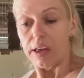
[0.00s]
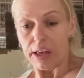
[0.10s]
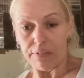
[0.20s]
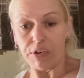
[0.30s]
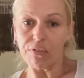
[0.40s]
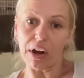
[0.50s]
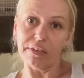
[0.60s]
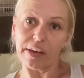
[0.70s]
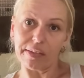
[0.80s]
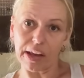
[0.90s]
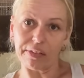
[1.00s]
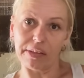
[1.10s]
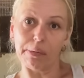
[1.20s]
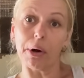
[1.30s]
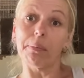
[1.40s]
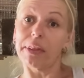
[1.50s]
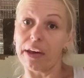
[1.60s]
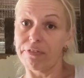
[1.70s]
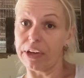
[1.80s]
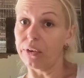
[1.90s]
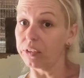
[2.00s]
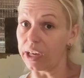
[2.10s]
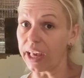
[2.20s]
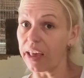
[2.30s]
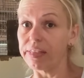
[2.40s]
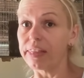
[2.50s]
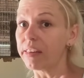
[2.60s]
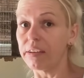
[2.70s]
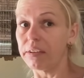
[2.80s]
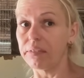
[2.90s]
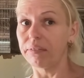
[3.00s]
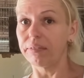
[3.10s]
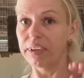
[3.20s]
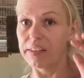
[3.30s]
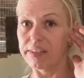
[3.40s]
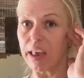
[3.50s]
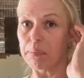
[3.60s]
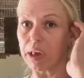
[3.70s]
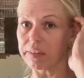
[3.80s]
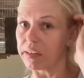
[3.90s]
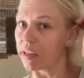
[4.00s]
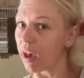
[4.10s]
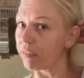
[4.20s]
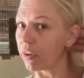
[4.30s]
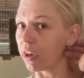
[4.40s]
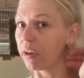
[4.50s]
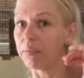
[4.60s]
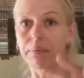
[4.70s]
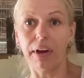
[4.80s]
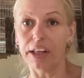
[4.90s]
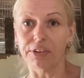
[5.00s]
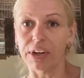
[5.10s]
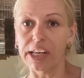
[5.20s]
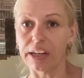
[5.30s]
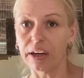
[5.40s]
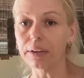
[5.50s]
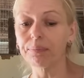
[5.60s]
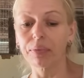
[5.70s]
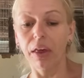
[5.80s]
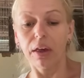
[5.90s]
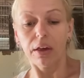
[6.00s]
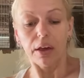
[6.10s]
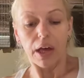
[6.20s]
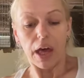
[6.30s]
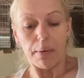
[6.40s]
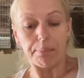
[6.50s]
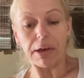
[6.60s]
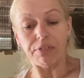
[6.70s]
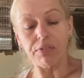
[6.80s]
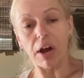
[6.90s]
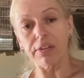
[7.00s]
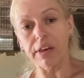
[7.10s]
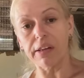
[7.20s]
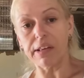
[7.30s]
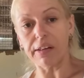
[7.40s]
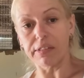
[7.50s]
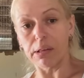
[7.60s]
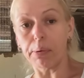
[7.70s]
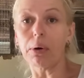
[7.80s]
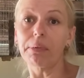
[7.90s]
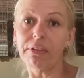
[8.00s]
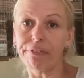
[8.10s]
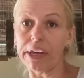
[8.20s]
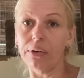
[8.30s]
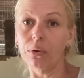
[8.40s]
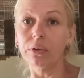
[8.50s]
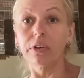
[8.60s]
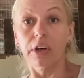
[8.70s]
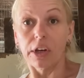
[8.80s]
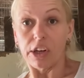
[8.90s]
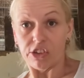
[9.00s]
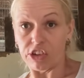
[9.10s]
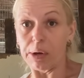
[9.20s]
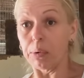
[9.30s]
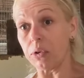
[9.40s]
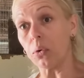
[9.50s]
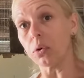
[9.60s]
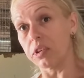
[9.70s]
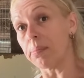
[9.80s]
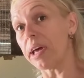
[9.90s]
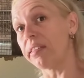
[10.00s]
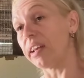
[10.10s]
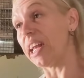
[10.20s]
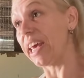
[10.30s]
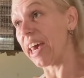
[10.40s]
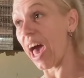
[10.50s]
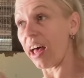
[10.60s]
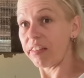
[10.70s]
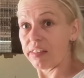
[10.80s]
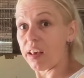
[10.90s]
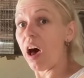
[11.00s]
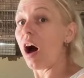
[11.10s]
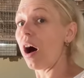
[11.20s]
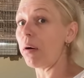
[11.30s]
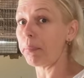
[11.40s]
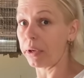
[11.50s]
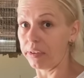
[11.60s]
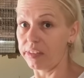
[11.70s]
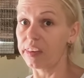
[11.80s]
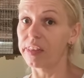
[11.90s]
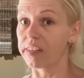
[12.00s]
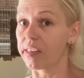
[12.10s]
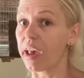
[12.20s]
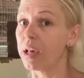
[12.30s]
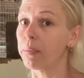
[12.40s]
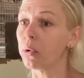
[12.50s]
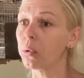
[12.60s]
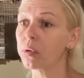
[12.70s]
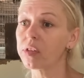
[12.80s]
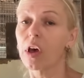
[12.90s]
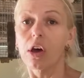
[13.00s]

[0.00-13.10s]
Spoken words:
if you rode her down to the bottom of their field, again, his stepdad didn't have an arena, but if you rode her down to the bottom of the field, she would automatically canter up to the stables.